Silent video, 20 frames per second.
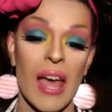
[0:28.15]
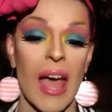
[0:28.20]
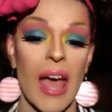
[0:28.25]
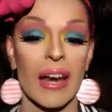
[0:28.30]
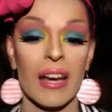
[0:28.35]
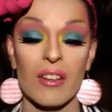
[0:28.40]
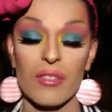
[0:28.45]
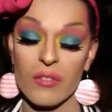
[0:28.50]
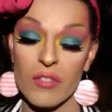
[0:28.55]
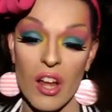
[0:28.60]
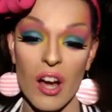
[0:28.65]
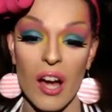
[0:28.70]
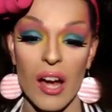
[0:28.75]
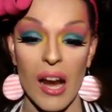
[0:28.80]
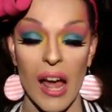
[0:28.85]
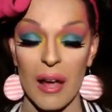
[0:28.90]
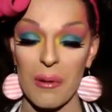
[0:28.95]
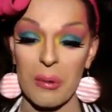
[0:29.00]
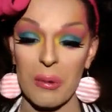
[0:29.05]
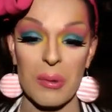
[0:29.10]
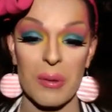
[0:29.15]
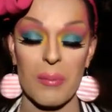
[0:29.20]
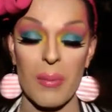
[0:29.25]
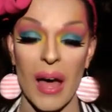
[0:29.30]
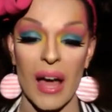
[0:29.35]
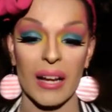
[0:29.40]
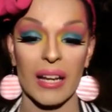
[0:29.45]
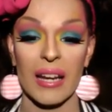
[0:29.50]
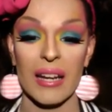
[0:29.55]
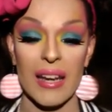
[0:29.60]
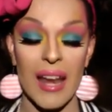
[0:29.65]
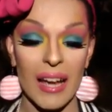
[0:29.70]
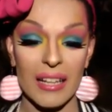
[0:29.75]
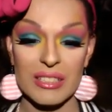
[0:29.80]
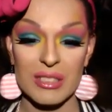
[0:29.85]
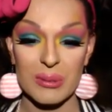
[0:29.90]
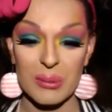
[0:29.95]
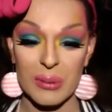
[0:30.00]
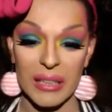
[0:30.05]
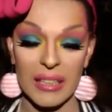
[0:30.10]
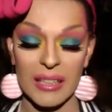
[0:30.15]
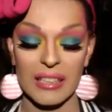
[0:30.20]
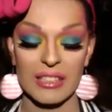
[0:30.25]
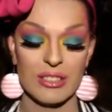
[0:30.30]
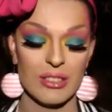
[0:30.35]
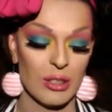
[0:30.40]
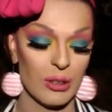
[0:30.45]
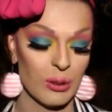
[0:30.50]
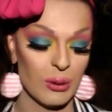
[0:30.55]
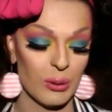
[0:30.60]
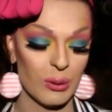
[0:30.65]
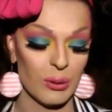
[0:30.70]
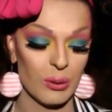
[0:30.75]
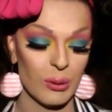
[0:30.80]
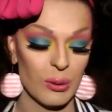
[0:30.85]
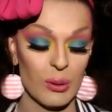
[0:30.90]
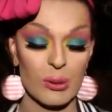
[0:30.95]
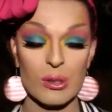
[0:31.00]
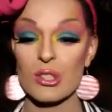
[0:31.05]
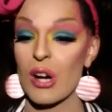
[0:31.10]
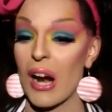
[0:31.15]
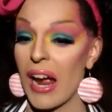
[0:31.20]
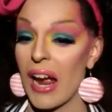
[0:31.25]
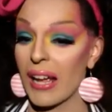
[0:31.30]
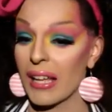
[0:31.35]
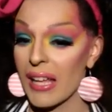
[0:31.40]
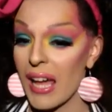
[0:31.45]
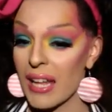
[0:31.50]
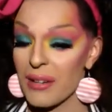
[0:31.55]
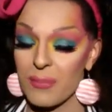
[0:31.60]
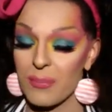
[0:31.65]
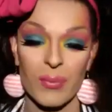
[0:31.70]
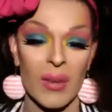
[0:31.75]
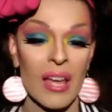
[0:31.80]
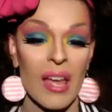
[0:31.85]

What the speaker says: and if not, I will be back next week to try again.